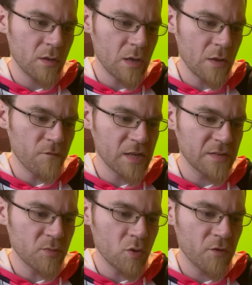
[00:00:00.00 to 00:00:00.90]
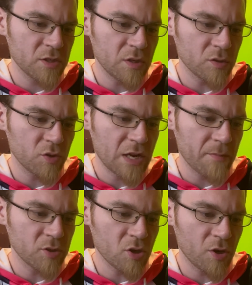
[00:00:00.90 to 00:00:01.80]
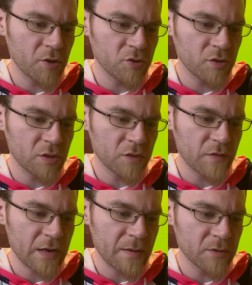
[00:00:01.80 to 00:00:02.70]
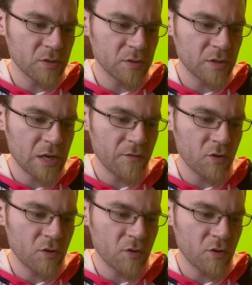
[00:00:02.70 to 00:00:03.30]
Invasive maneuvers deals 3 damage to target creature, deals 5 damage instead if you